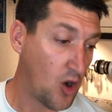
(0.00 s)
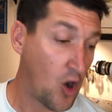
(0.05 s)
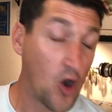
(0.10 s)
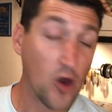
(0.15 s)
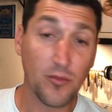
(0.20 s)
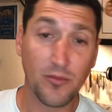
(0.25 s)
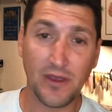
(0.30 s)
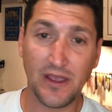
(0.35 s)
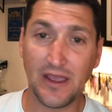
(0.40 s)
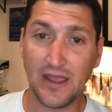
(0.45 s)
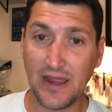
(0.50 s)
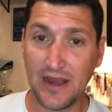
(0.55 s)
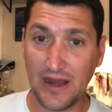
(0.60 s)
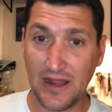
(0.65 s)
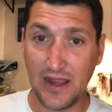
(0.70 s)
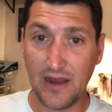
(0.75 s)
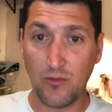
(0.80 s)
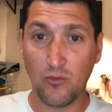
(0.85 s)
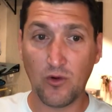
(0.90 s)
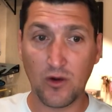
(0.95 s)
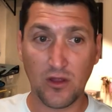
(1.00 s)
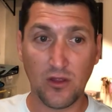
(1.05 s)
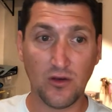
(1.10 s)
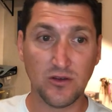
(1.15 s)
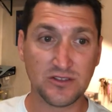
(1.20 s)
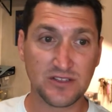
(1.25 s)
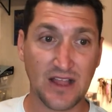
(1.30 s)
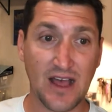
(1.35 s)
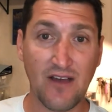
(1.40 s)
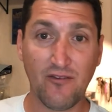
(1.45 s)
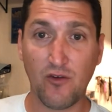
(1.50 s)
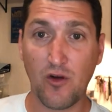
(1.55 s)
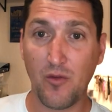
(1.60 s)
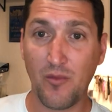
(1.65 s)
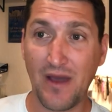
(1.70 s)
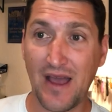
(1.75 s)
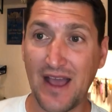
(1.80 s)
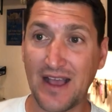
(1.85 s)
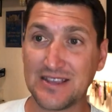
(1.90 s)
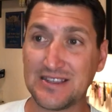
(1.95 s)
on me in one of those live well
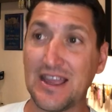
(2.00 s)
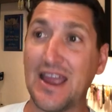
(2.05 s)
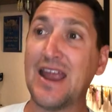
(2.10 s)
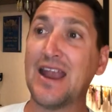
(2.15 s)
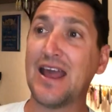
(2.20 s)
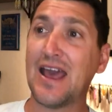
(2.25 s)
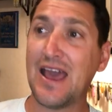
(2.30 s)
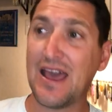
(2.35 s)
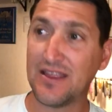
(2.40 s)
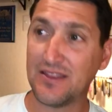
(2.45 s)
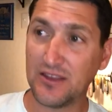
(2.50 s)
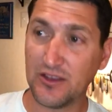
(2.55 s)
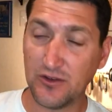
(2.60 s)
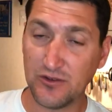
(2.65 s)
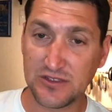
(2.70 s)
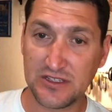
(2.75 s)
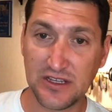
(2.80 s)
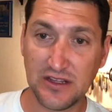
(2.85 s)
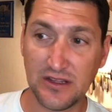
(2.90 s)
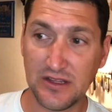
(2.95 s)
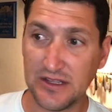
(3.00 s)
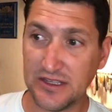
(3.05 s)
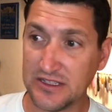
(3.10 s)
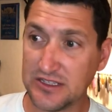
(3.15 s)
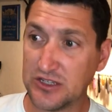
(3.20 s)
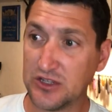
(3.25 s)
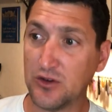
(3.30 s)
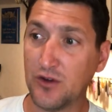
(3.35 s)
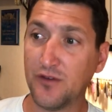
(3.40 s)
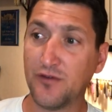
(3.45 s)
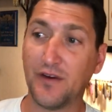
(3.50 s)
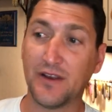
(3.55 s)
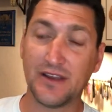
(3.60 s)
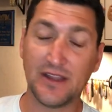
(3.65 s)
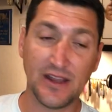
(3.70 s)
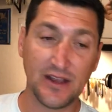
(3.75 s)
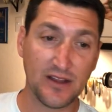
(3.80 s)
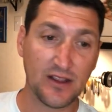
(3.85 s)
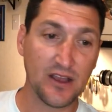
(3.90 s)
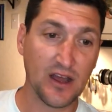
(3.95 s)
bags, and I had the utility too if I
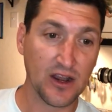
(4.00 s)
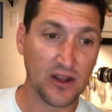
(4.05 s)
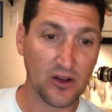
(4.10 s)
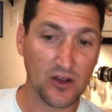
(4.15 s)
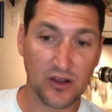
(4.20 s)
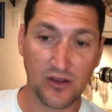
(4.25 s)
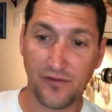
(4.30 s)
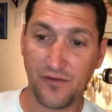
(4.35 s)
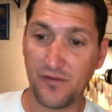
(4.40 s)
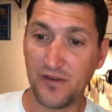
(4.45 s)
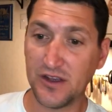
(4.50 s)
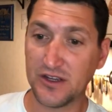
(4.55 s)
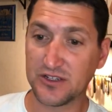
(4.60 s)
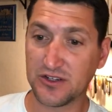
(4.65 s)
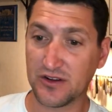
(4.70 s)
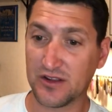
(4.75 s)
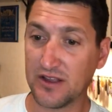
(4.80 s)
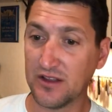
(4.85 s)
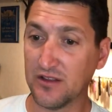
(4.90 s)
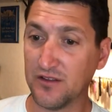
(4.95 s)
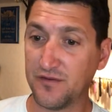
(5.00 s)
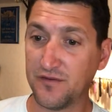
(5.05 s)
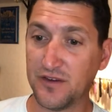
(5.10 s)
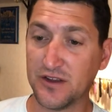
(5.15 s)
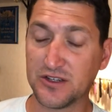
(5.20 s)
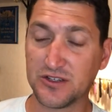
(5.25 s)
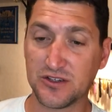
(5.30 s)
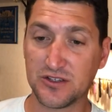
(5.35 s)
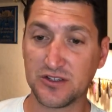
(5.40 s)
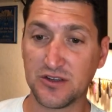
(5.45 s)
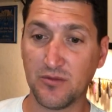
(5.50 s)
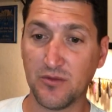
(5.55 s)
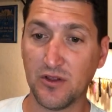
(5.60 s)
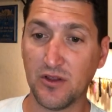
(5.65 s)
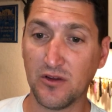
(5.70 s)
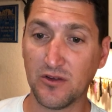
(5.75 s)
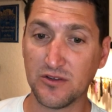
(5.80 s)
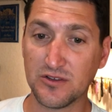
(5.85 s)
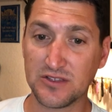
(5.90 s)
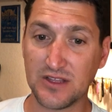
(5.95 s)
did gut hook a fish or kill a fish or something
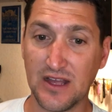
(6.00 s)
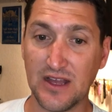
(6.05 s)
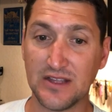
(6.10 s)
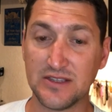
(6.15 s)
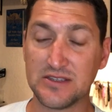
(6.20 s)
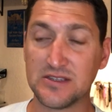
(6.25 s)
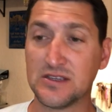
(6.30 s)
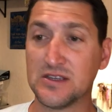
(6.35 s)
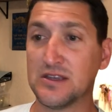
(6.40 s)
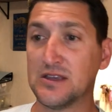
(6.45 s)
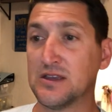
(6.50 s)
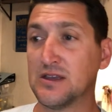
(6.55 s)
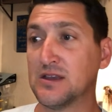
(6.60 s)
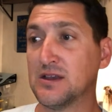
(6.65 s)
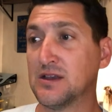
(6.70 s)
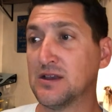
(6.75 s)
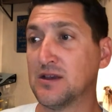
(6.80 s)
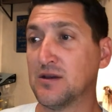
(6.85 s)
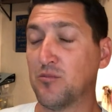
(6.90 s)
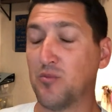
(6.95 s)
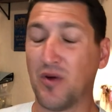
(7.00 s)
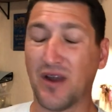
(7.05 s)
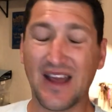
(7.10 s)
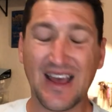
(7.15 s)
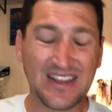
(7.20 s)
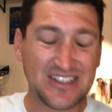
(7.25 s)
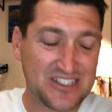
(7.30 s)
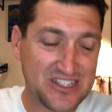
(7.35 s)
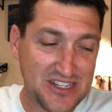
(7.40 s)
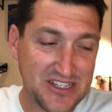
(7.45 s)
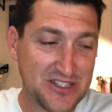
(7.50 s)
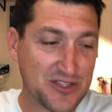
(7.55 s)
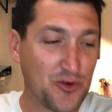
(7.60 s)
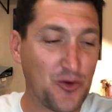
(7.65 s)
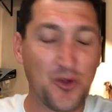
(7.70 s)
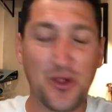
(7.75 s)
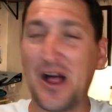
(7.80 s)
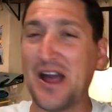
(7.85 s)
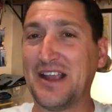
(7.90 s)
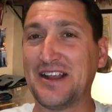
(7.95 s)
along those lines. But I just
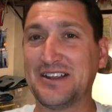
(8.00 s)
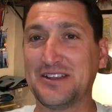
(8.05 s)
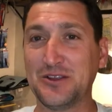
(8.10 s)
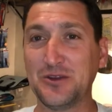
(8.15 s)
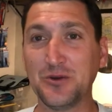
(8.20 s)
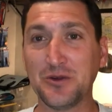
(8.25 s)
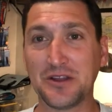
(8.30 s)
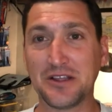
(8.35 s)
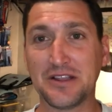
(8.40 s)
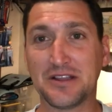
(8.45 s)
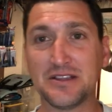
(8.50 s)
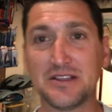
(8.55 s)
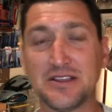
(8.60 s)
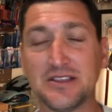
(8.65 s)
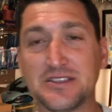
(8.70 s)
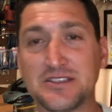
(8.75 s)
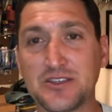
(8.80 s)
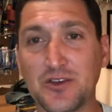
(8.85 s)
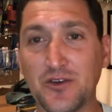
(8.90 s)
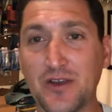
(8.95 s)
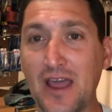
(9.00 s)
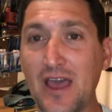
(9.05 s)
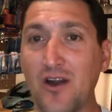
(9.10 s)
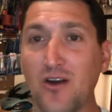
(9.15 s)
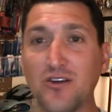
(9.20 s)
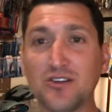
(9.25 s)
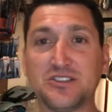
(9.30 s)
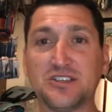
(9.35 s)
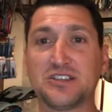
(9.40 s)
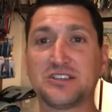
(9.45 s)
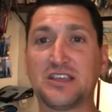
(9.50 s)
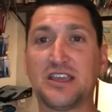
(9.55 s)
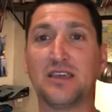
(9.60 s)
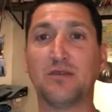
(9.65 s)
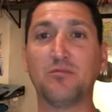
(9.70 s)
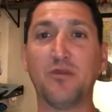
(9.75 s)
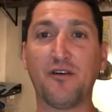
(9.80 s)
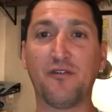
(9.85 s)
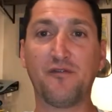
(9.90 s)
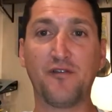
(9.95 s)
don't like doing it, and so now I just
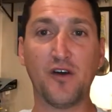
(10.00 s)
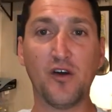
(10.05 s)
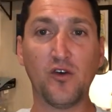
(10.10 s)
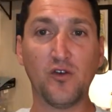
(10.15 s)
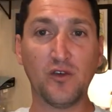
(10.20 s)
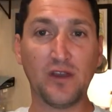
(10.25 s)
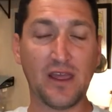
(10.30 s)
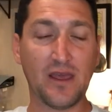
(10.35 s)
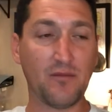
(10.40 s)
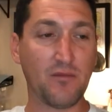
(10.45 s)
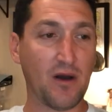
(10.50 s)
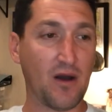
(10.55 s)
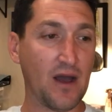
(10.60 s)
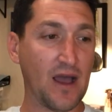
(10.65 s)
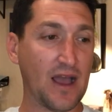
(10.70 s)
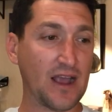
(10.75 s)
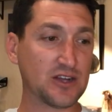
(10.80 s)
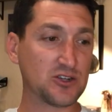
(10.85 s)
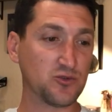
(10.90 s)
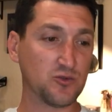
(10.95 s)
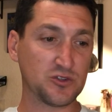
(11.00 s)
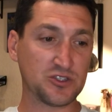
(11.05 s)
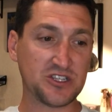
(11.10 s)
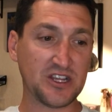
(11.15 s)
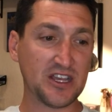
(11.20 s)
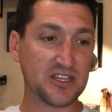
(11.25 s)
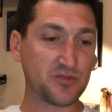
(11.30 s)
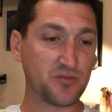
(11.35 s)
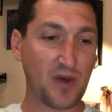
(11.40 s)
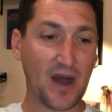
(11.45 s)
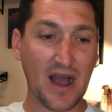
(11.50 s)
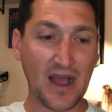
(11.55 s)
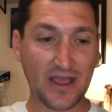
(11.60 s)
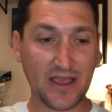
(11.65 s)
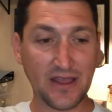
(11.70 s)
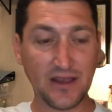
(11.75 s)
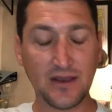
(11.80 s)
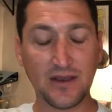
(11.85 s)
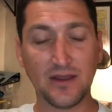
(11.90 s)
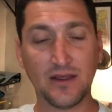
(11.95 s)
keep my phone in my actual chest
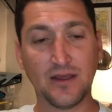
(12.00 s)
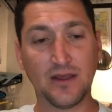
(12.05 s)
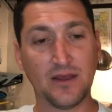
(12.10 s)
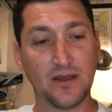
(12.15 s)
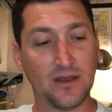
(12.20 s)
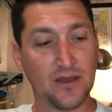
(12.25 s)
pocket